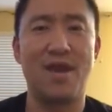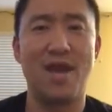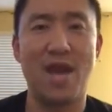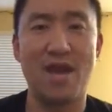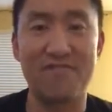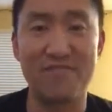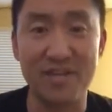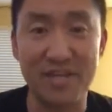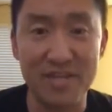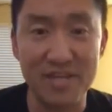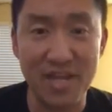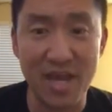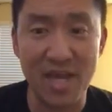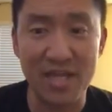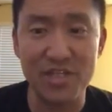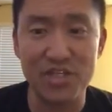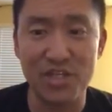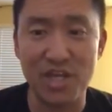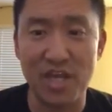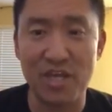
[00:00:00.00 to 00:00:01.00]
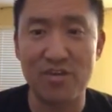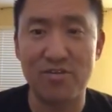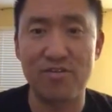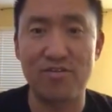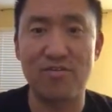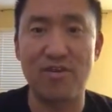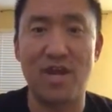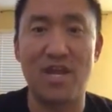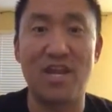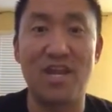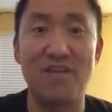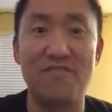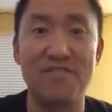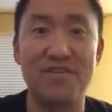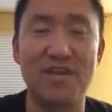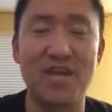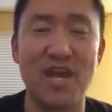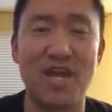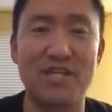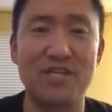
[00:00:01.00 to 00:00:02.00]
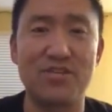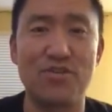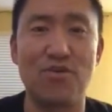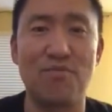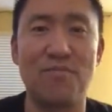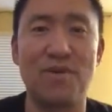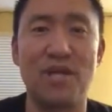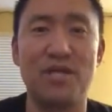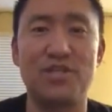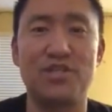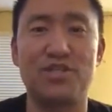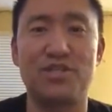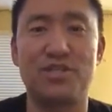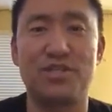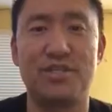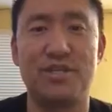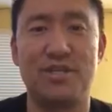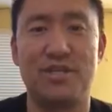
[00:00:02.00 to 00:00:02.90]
Have a good night, J. Crew. I love you guys so much.